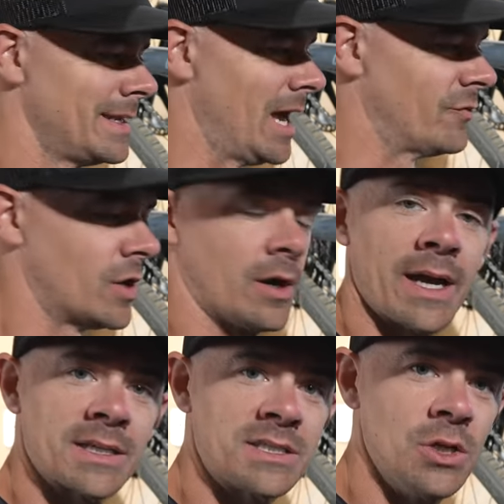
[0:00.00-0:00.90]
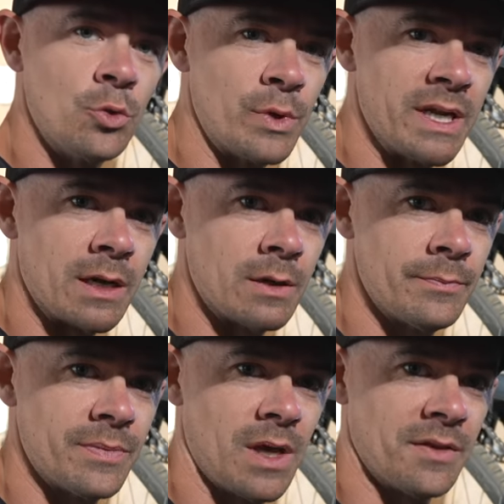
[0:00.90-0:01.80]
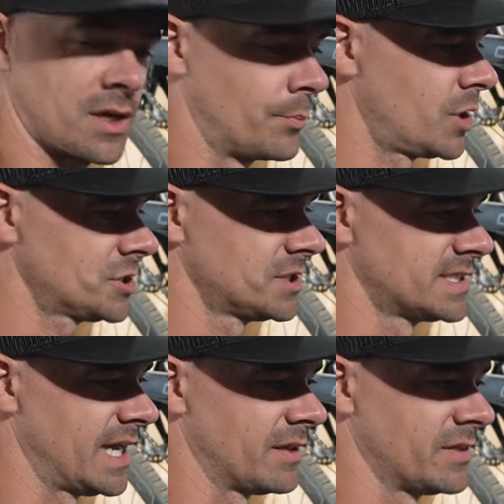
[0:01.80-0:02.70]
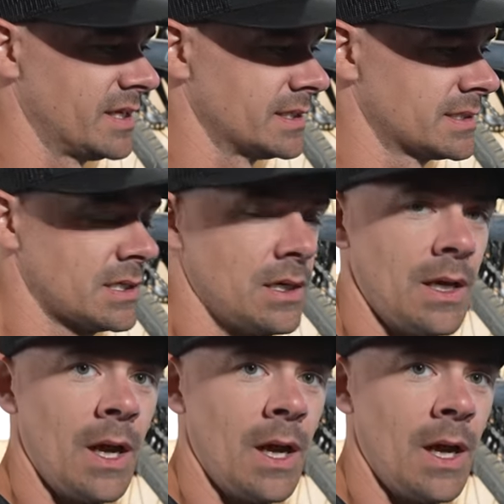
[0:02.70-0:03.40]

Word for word: Now for our X2 rear, on the compression side of things,